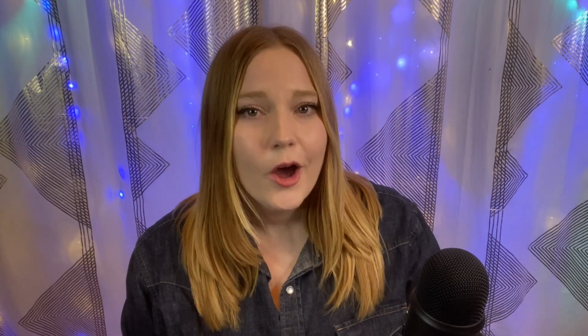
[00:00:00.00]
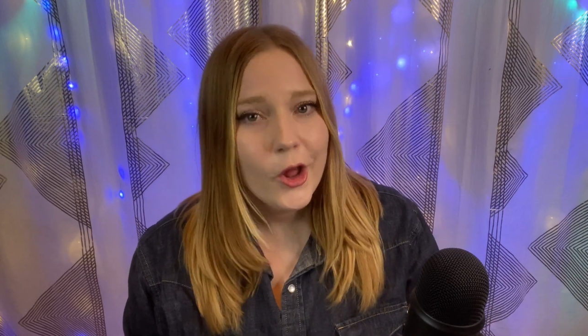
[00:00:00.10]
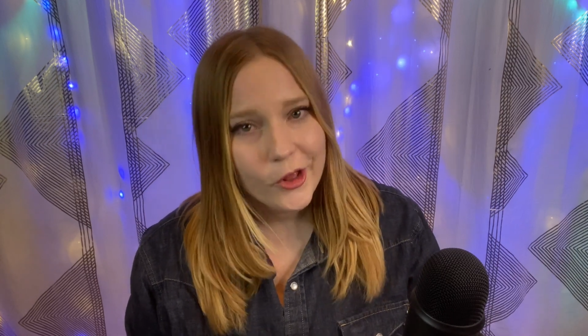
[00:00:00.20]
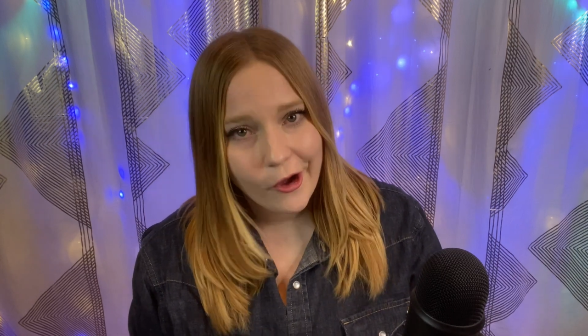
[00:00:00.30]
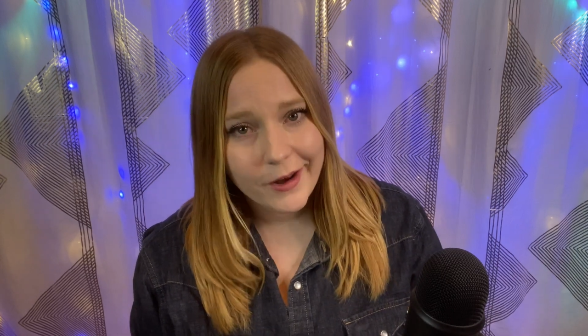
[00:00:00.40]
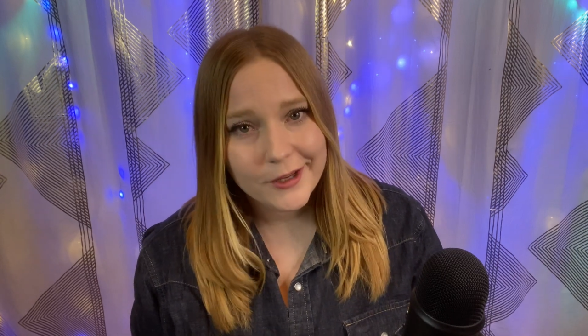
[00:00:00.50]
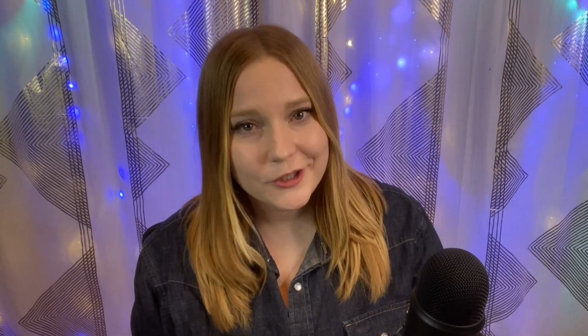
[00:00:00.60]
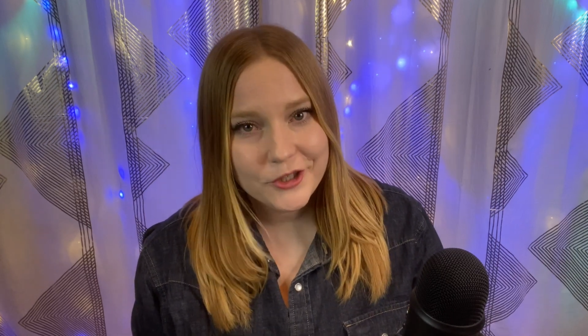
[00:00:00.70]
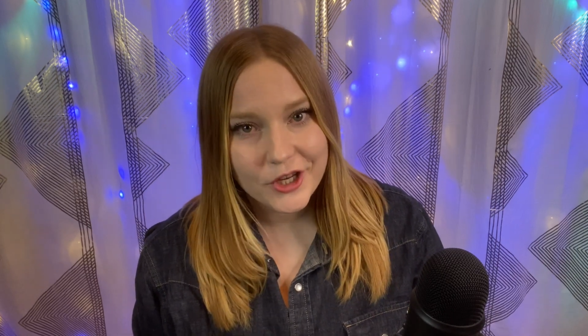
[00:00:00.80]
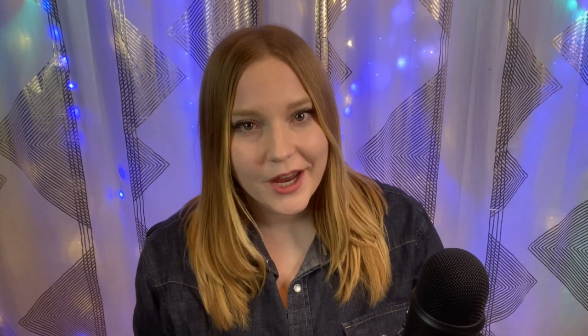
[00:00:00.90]
A lot
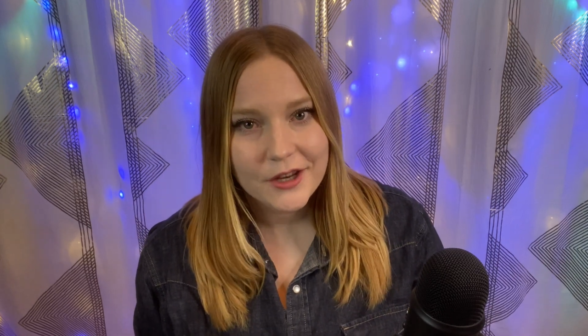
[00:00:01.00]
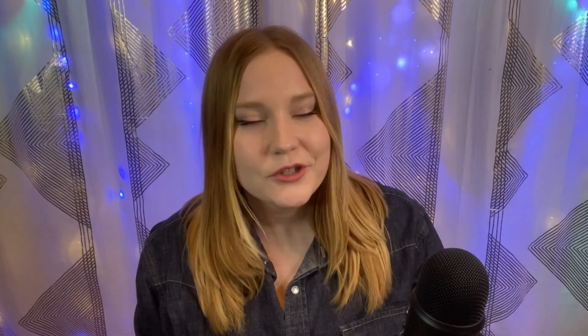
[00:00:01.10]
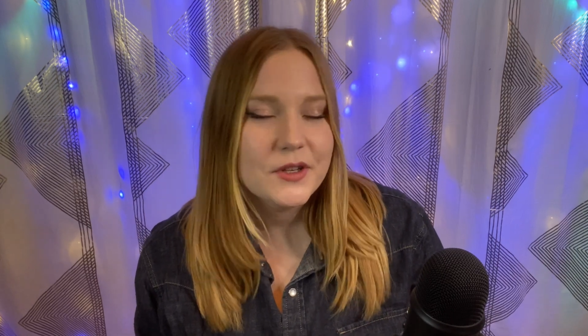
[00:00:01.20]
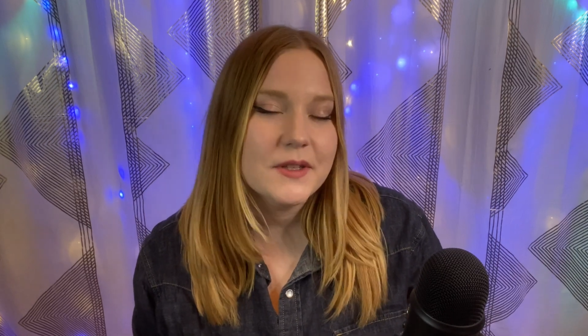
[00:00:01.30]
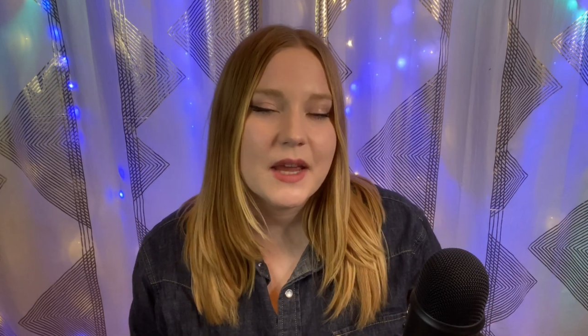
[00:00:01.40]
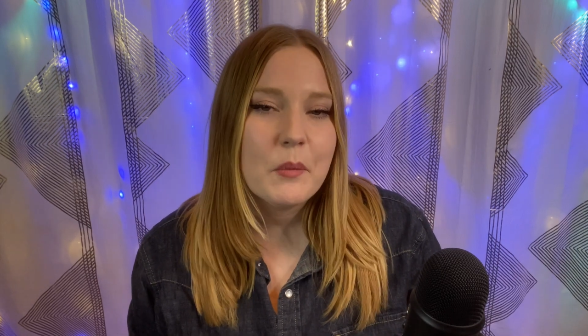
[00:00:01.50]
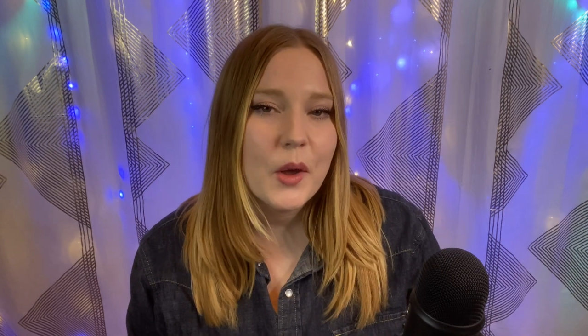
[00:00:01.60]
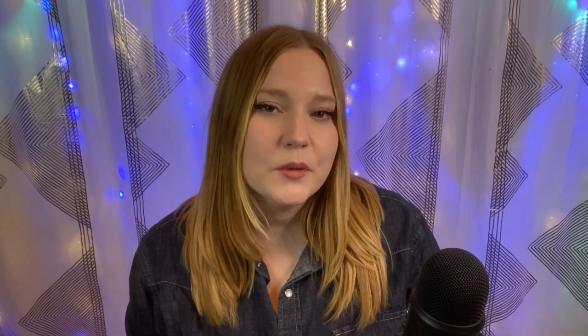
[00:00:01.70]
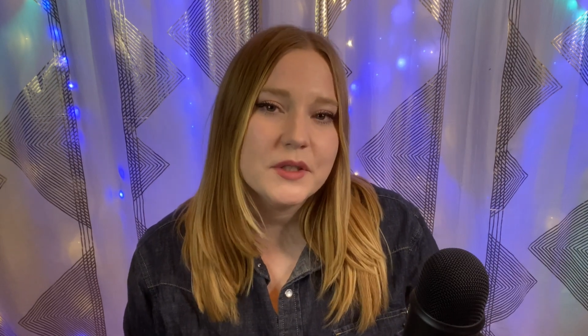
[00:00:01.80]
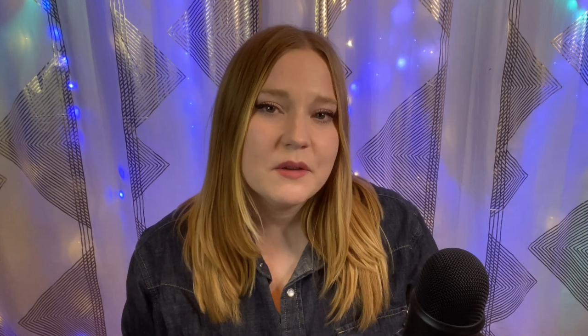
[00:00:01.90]
has changed since I
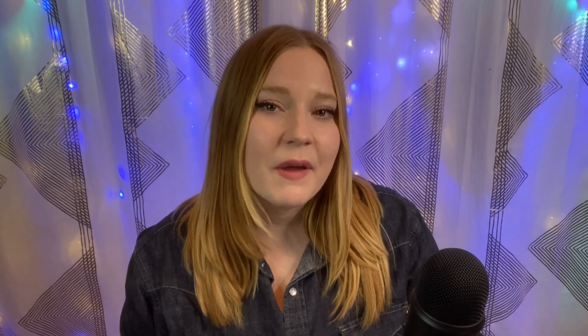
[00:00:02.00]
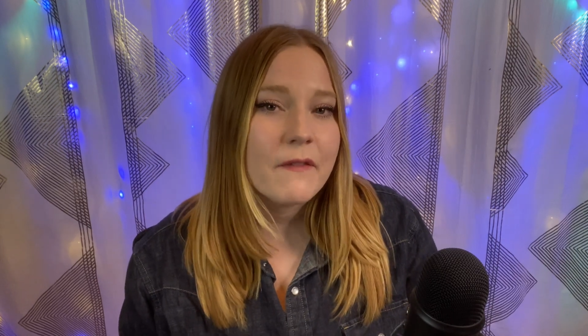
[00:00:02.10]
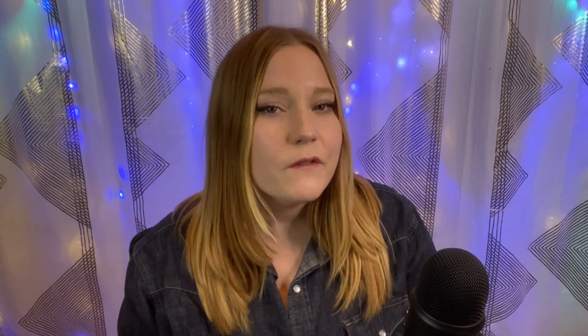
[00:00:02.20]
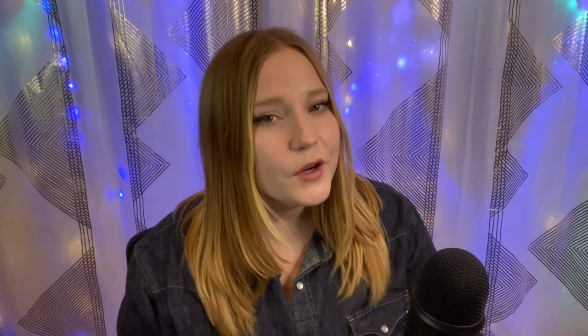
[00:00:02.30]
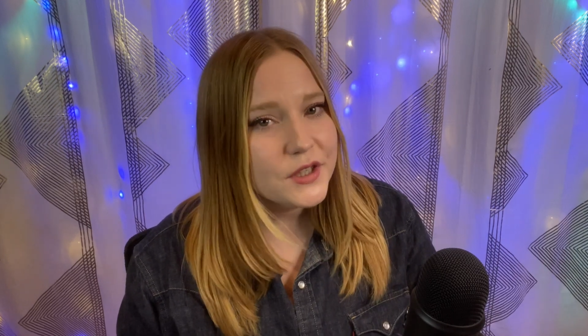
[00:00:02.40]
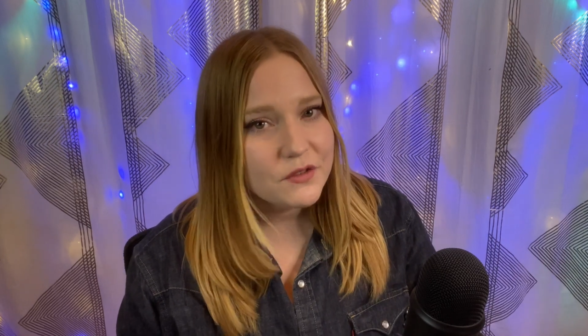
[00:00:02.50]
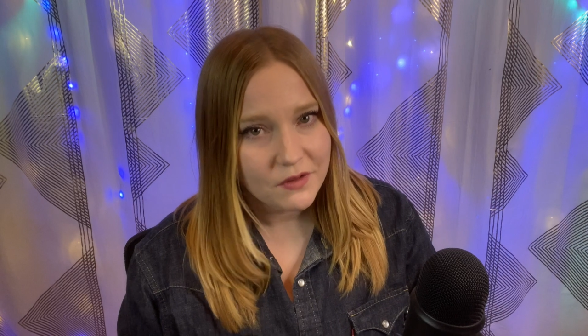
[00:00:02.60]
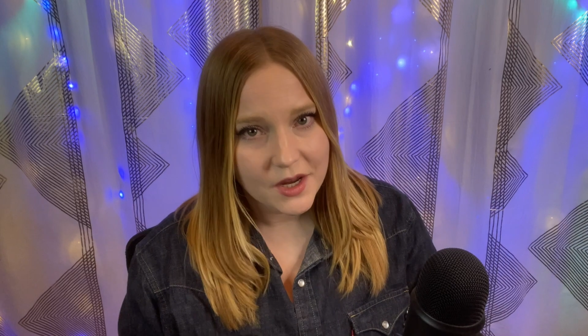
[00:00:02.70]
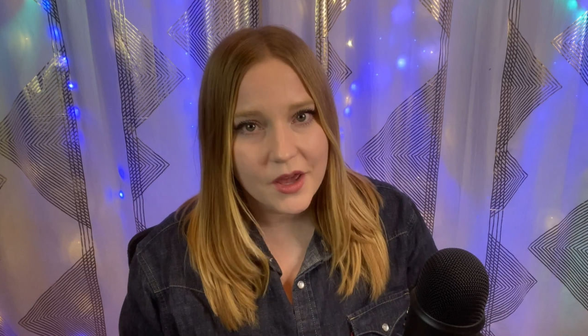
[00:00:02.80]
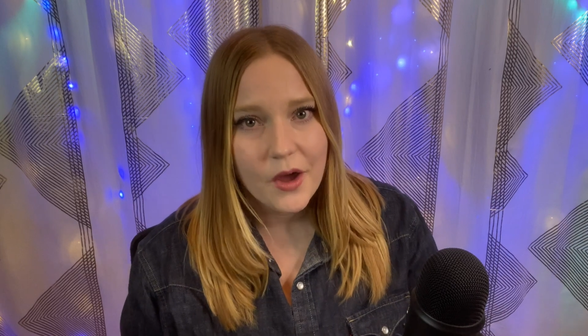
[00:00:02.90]
posted my first
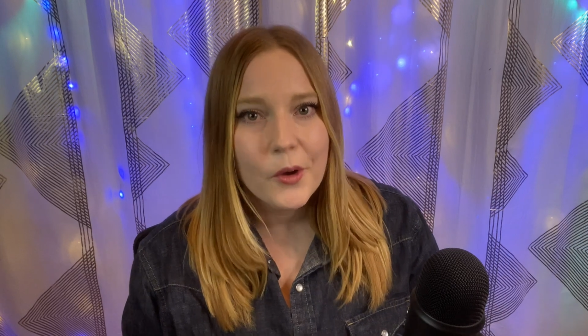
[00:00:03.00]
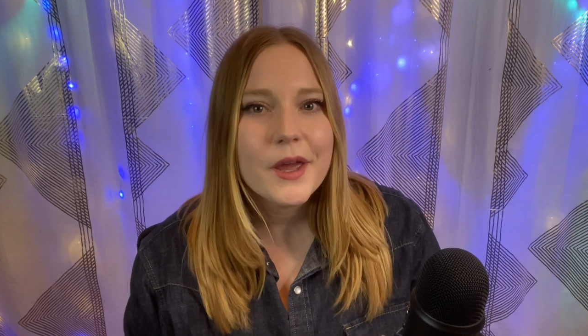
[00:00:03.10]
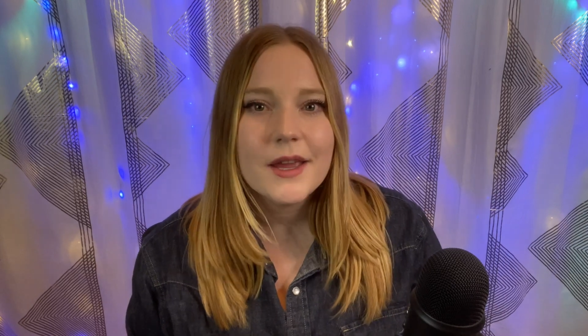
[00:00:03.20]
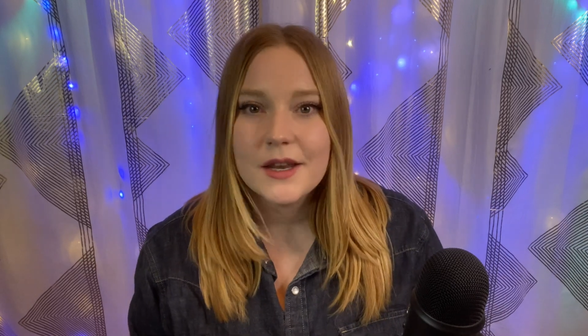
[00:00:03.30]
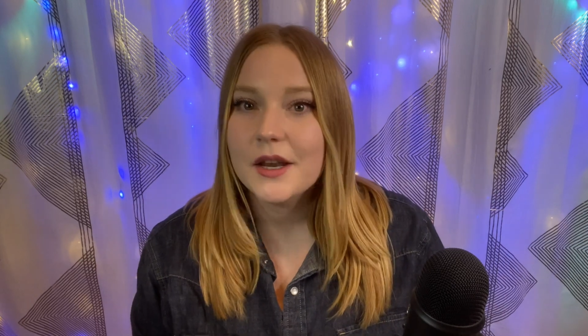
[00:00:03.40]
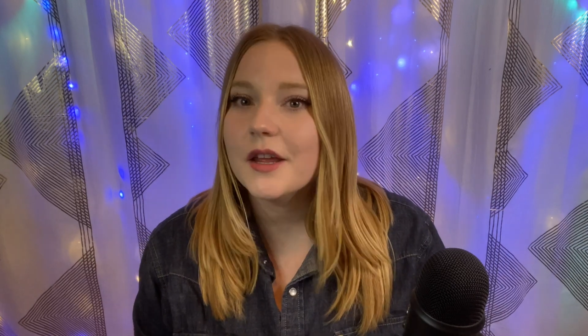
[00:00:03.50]
video in